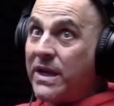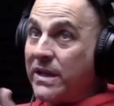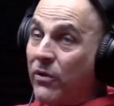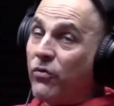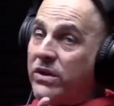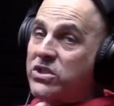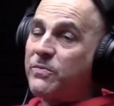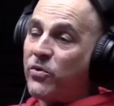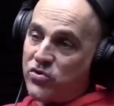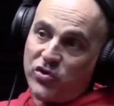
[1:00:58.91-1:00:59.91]
They were really
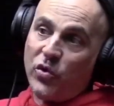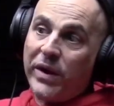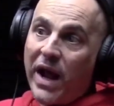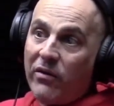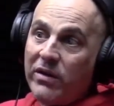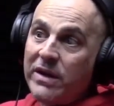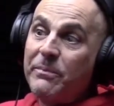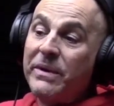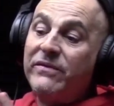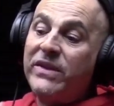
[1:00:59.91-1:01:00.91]
supposed to throw it out.
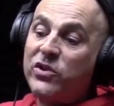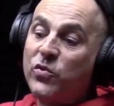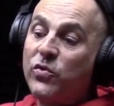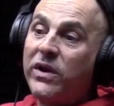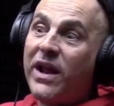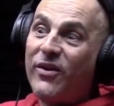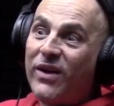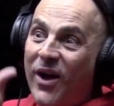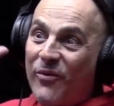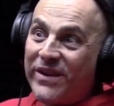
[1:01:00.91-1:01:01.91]
But if they threw it out,
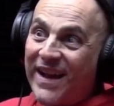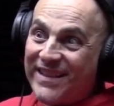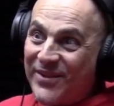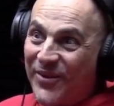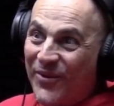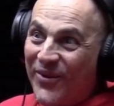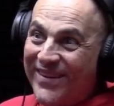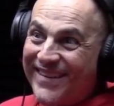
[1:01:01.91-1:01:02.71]
I would have got the old law.